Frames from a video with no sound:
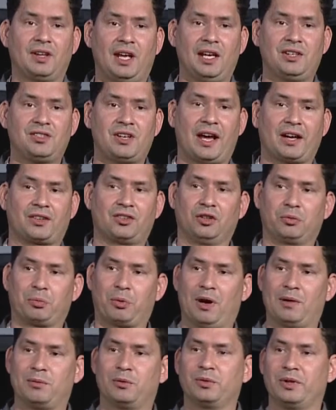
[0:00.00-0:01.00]
Ajax is
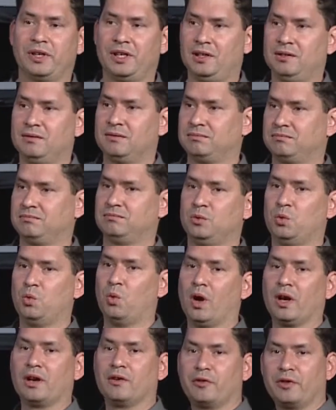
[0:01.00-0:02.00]
probably
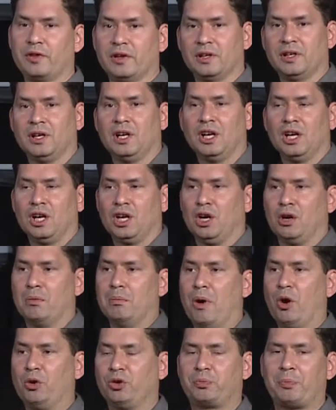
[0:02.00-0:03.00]
one of the
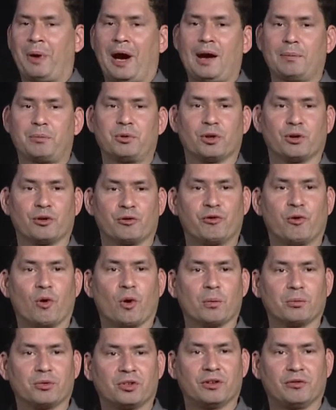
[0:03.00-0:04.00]
most popular
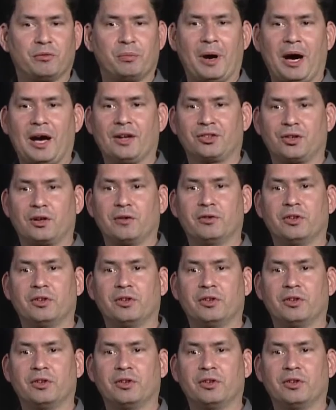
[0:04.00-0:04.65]
forms of positive